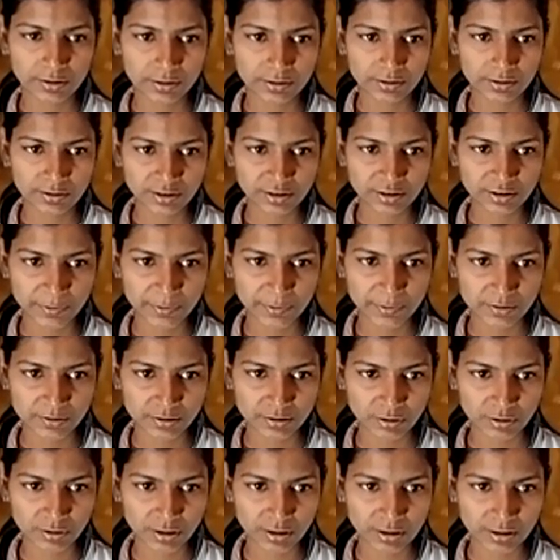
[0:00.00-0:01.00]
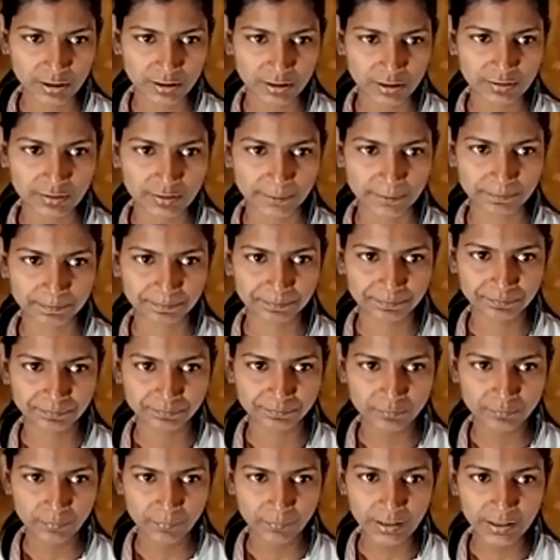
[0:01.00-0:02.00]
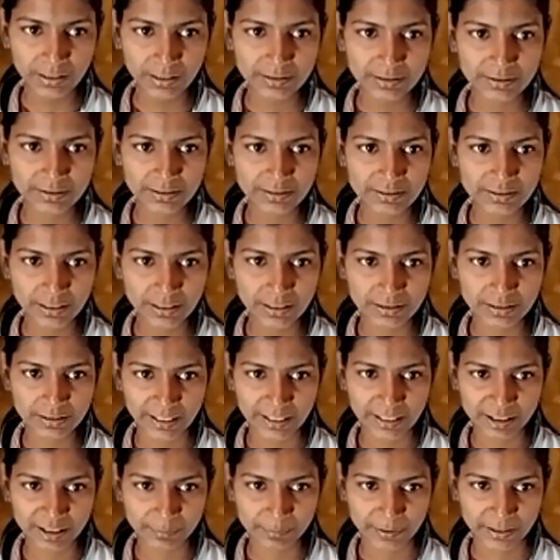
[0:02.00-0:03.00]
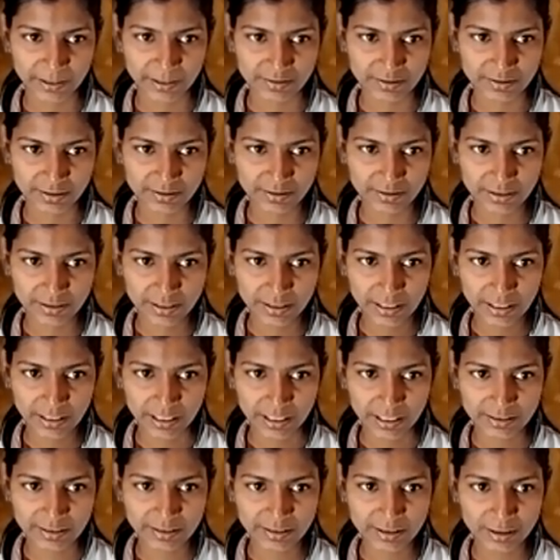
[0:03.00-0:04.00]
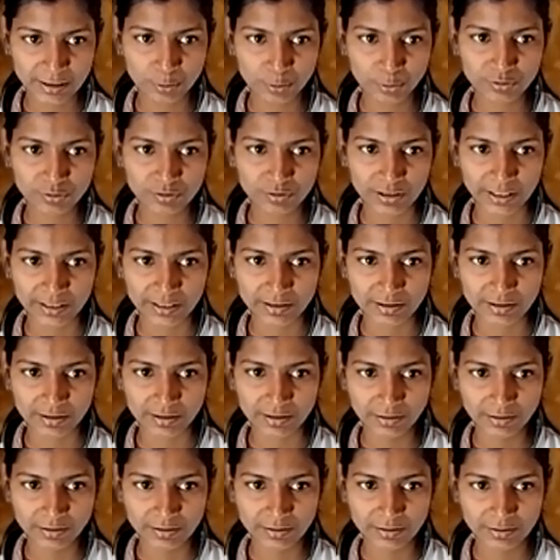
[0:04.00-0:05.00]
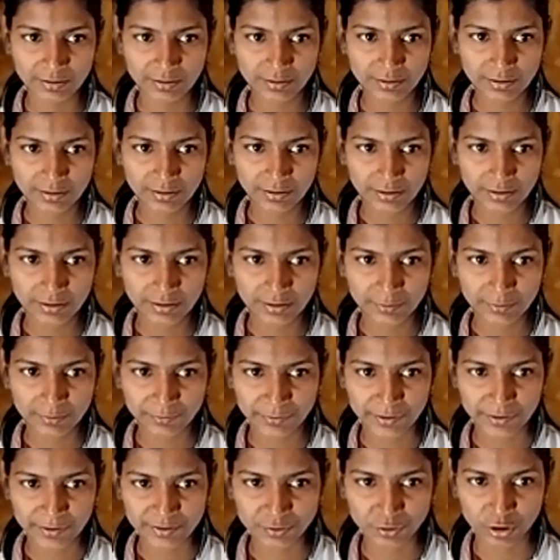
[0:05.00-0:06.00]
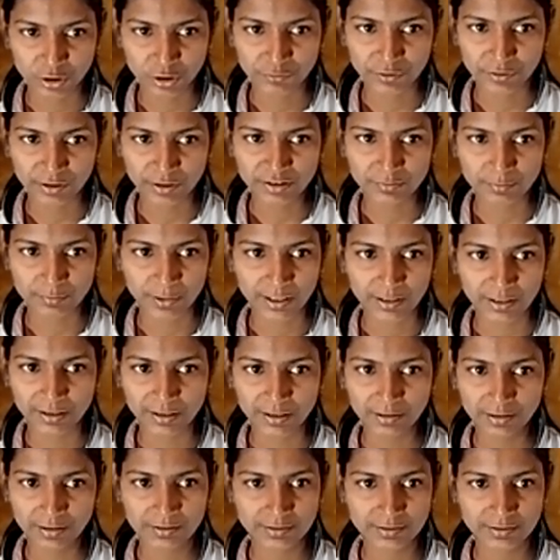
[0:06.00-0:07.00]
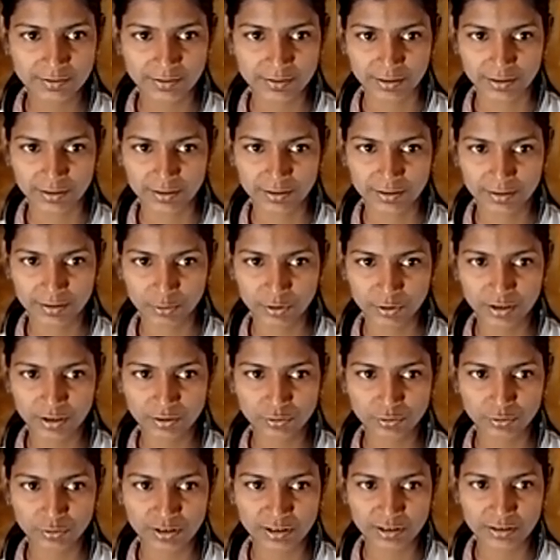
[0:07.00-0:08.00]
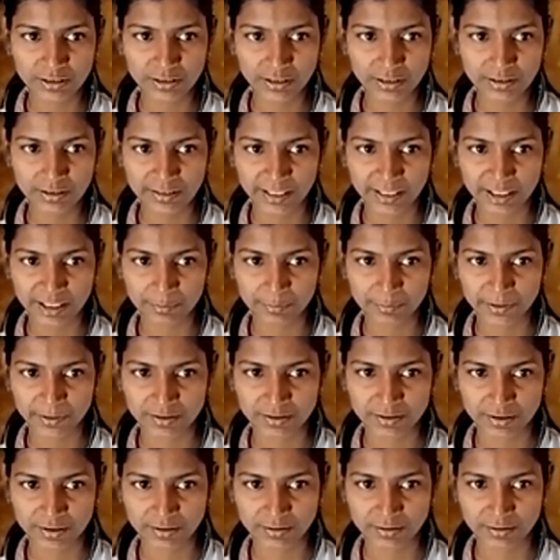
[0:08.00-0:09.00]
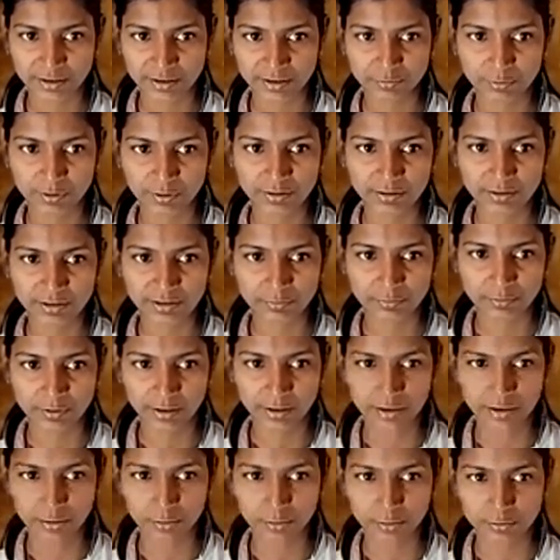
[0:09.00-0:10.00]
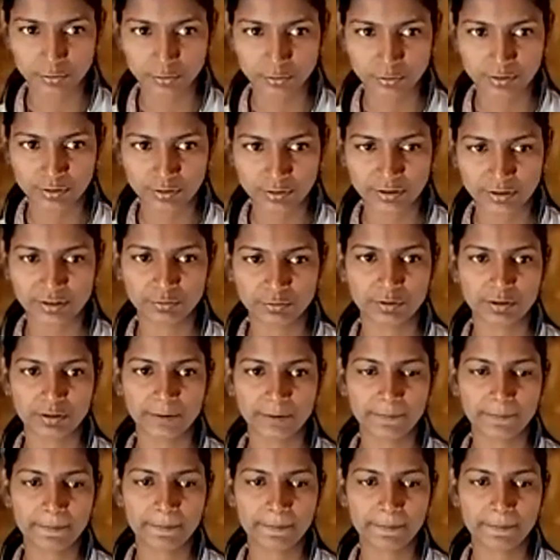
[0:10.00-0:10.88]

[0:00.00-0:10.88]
In this picture, you can clearly see. These are dark patches and it looks like a face of a smiling sun. Okay, so these are dark patches. This one, and also this one.